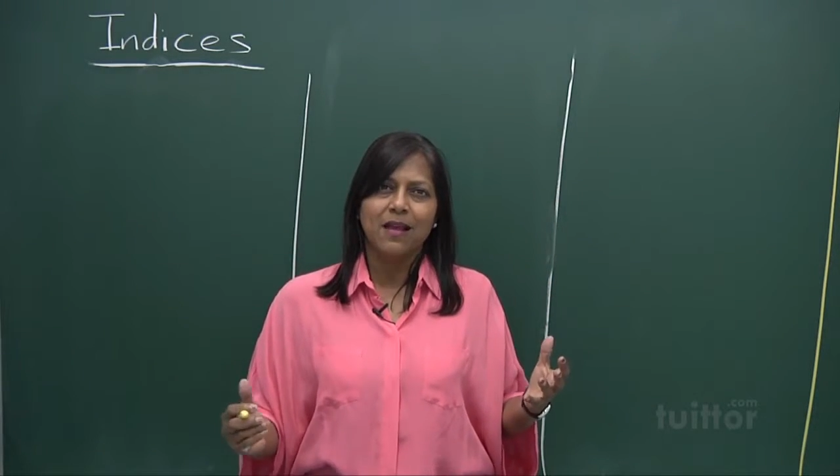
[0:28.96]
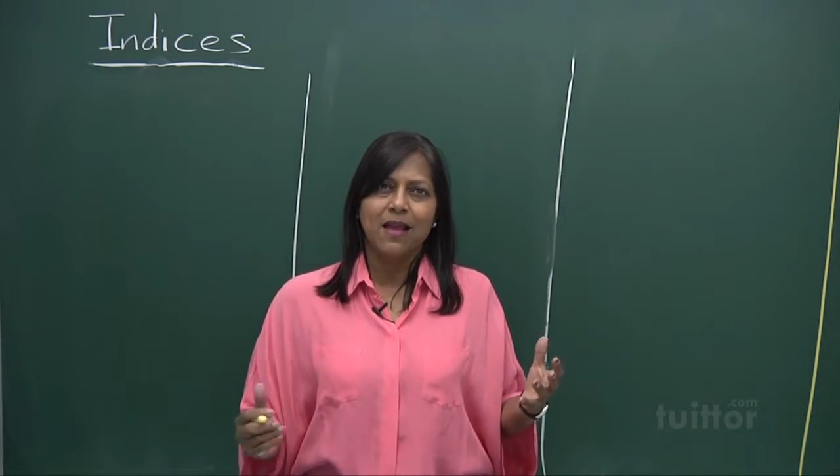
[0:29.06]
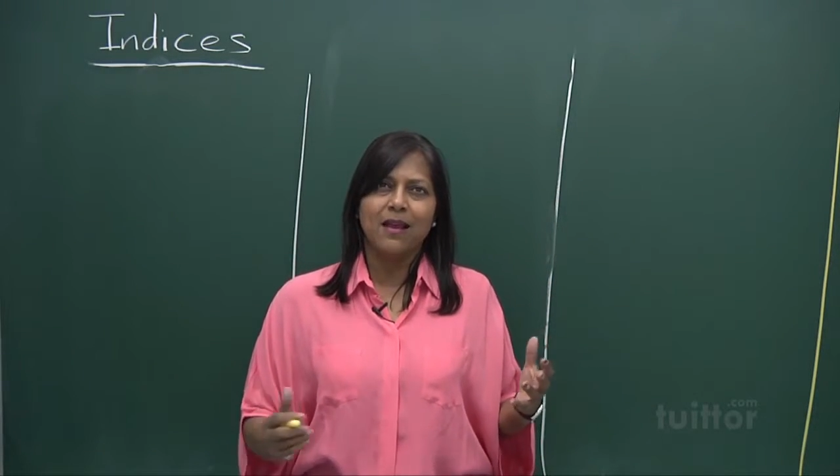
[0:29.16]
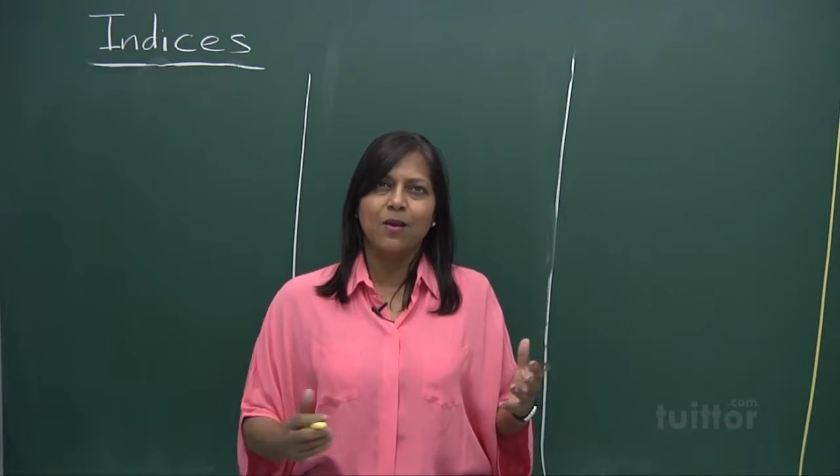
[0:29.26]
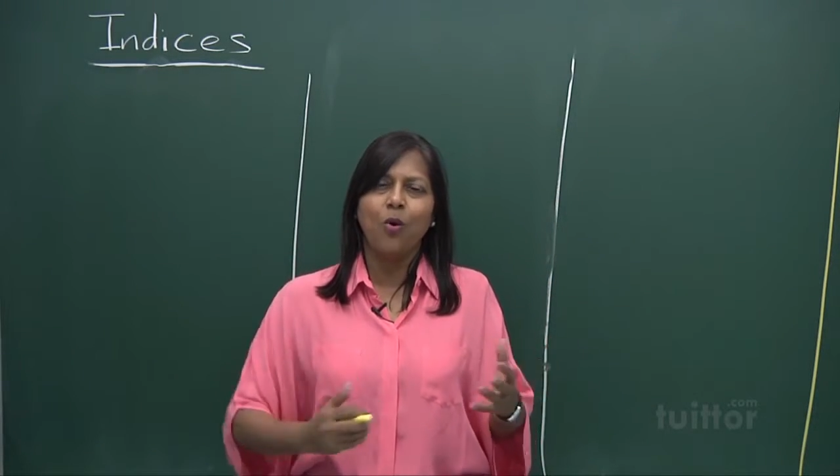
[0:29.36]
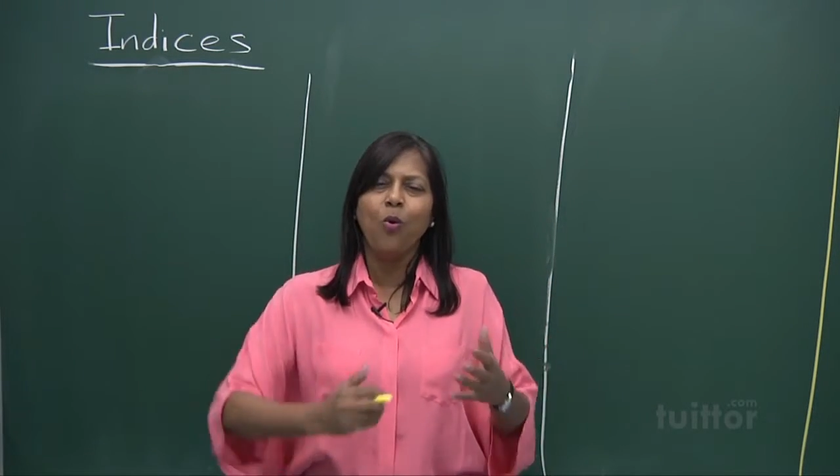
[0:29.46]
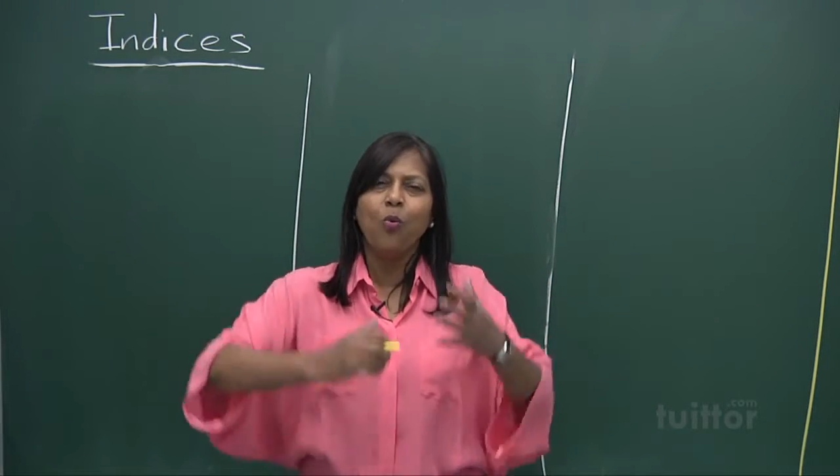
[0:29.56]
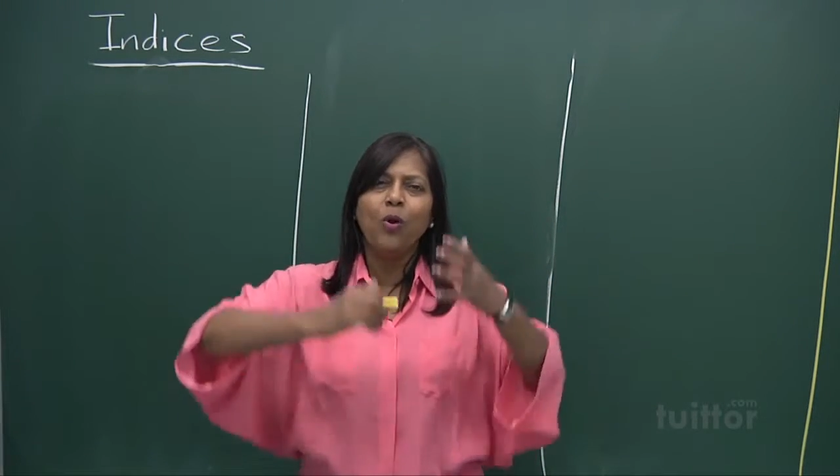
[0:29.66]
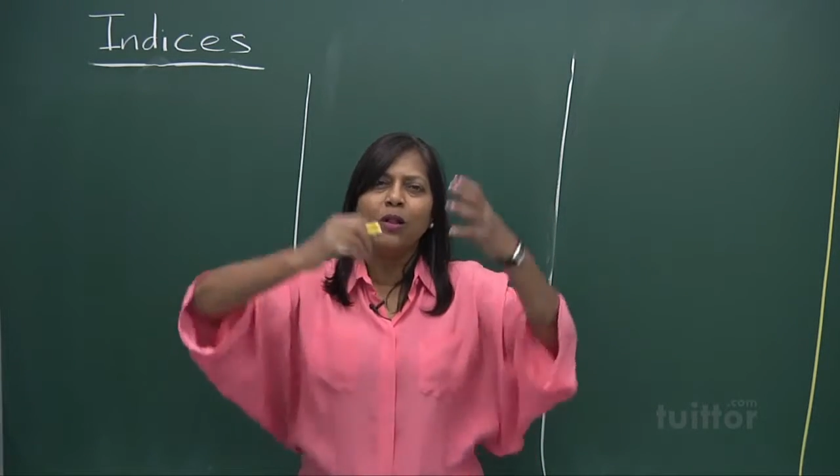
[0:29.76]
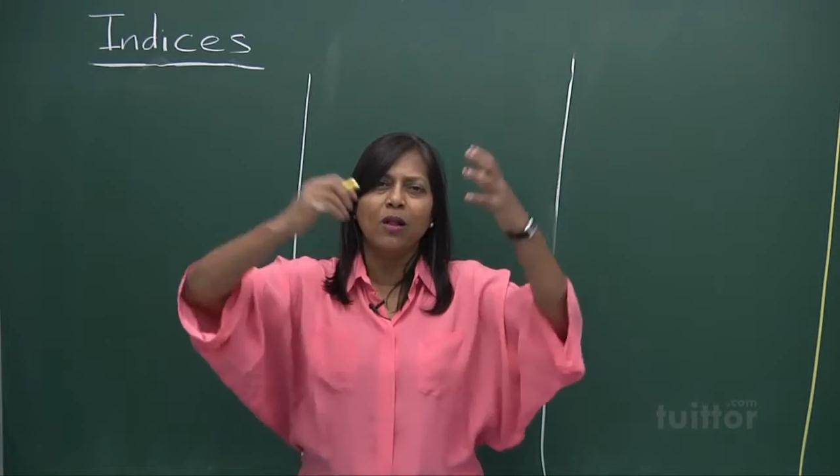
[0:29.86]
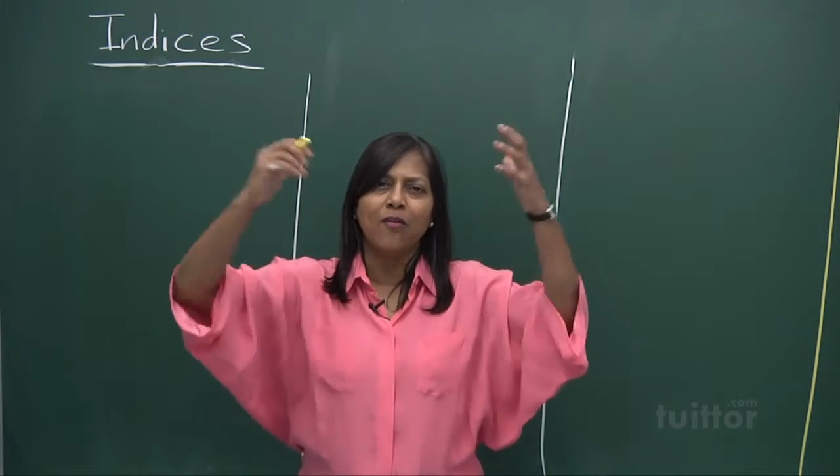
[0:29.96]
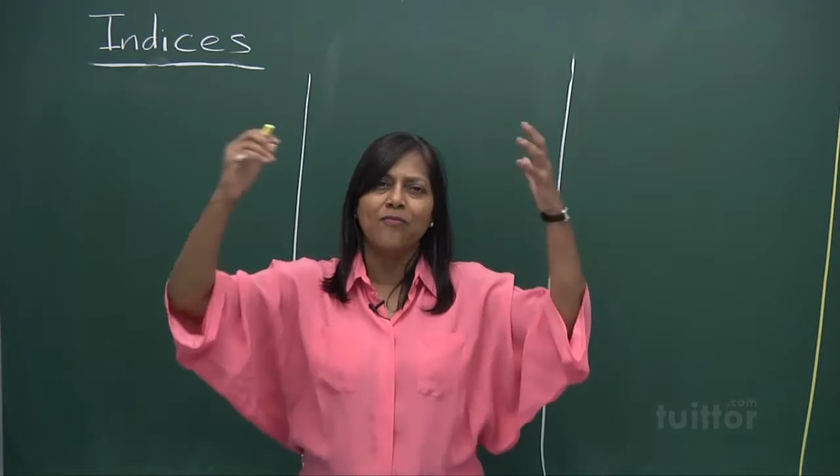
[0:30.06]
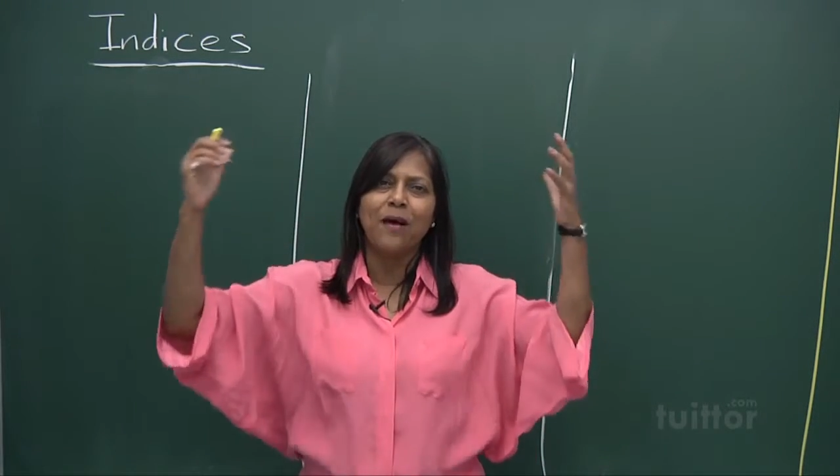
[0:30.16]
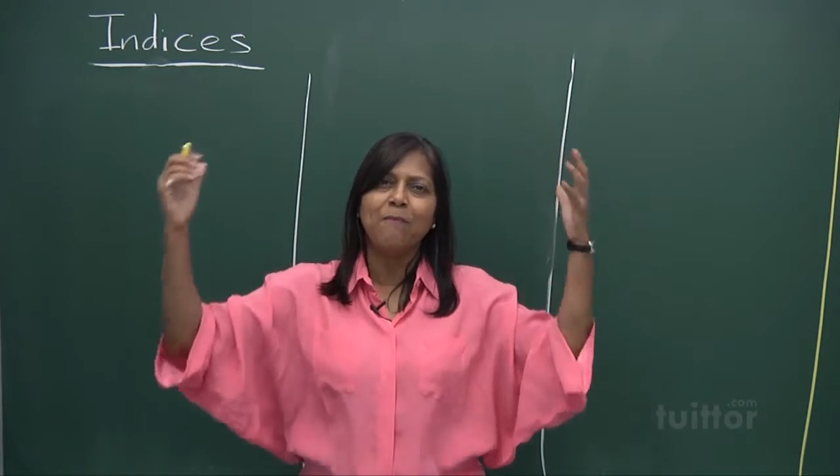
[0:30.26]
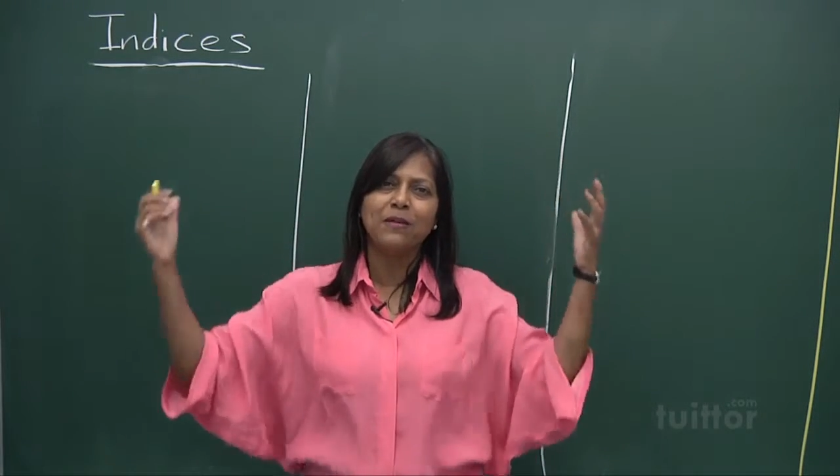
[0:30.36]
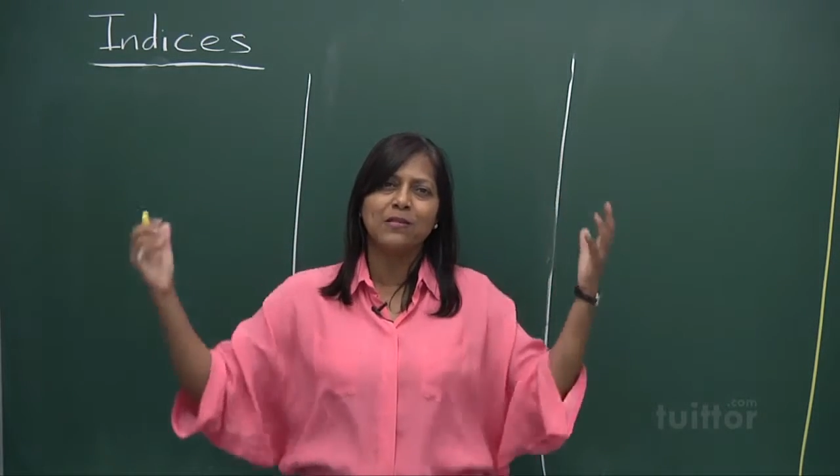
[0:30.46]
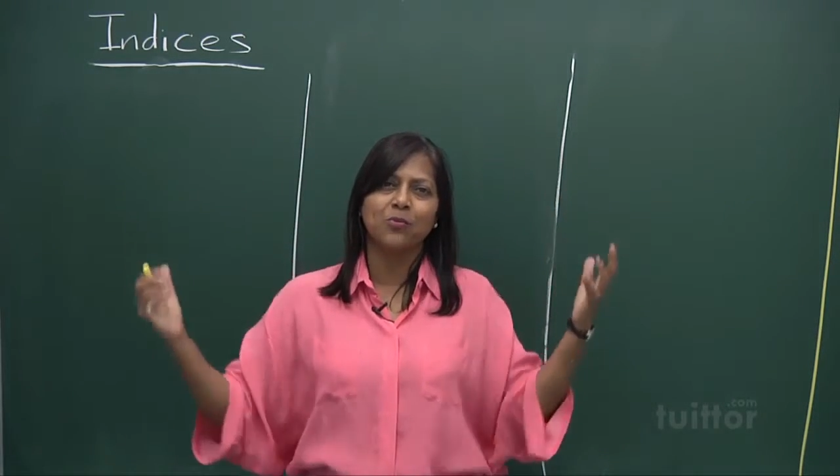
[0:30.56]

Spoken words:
and a whole world of numbers